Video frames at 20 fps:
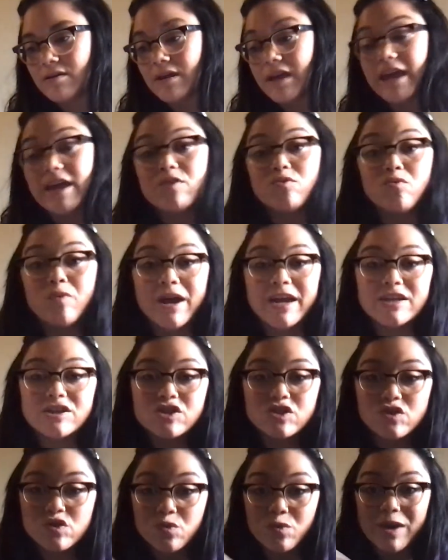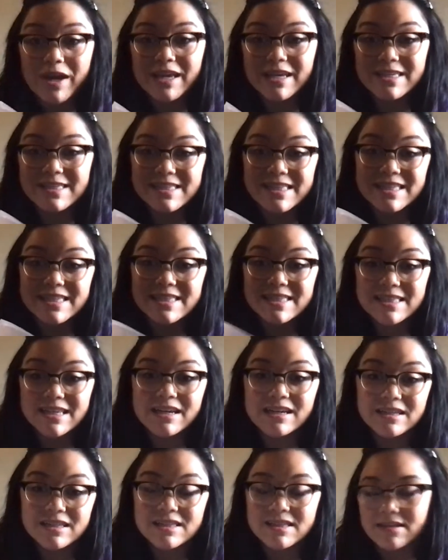and white. So white is the
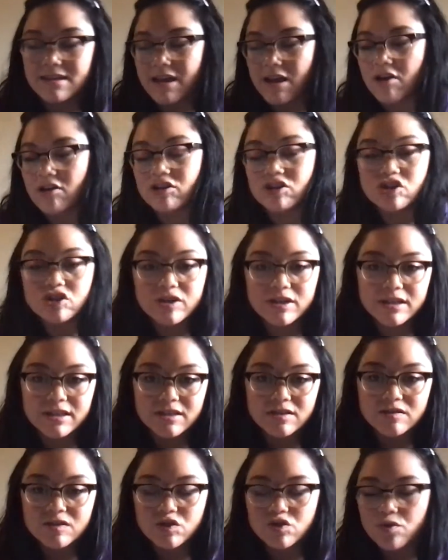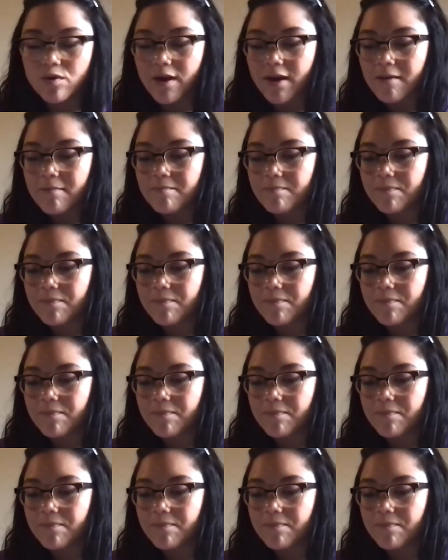sixth character in this story.